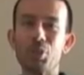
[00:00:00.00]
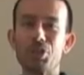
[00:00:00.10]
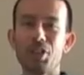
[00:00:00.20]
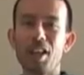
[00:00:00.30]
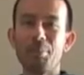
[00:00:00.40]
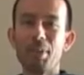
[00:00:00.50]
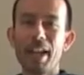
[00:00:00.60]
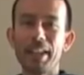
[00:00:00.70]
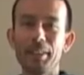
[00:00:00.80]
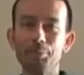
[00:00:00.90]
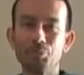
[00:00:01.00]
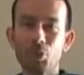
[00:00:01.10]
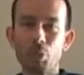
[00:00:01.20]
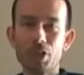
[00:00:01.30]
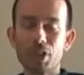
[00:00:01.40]
Scott Black,
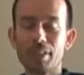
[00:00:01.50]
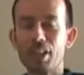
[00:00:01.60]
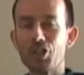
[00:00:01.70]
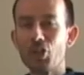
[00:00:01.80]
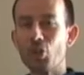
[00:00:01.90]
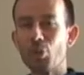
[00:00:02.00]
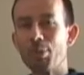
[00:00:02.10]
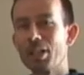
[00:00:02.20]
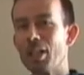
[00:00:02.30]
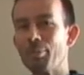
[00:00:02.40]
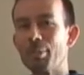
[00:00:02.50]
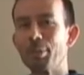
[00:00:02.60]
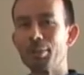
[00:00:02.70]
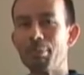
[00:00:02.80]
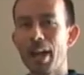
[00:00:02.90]
wishing that you become a
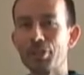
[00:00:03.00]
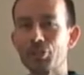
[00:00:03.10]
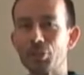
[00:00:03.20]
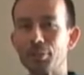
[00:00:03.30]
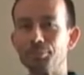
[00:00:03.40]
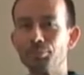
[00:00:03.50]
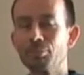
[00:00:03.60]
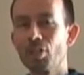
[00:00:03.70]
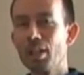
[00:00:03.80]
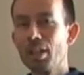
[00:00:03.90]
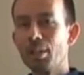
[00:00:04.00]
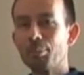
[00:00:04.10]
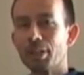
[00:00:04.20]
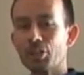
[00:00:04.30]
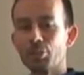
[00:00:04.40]
blend master.
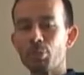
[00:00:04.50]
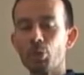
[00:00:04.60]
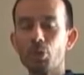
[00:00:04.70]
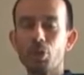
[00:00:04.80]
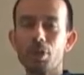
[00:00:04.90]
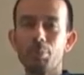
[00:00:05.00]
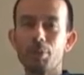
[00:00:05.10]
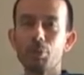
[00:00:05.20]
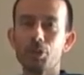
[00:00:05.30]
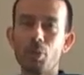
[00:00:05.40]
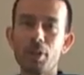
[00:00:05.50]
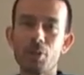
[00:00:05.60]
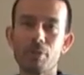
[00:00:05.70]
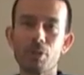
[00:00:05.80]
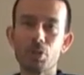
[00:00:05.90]
Blend smoother, blend with greater
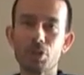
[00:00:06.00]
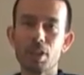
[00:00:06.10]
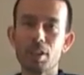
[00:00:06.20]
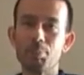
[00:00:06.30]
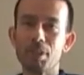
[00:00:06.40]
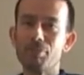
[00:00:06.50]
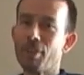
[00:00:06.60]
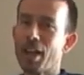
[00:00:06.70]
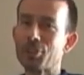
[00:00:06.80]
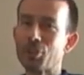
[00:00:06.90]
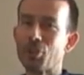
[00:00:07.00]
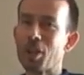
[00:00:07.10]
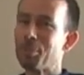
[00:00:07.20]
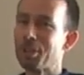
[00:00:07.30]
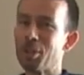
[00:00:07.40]
diversity, blend faster,
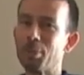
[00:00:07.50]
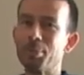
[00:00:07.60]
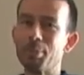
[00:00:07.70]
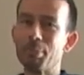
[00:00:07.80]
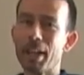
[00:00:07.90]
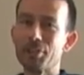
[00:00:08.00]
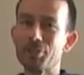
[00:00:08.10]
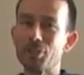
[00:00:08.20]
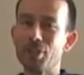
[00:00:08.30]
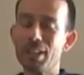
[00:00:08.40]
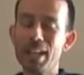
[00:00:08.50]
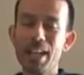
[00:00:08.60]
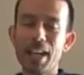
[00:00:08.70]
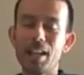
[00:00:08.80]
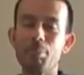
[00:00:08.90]
and become a blend master.
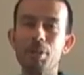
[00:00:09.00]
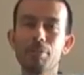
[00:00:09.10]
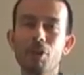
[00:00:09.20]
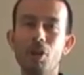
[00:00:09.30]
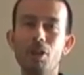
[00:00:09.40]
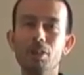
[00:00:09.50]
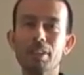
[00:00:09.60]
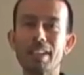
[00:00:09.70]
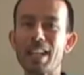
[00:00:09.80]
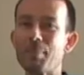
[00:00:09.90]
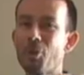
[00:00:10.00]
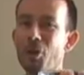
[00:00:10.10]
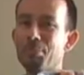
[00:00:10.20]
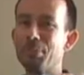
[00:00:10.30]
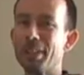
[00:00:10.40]
And above all, keep
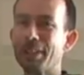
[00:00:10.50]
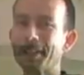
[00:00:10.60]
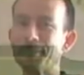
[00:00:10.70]
on blending.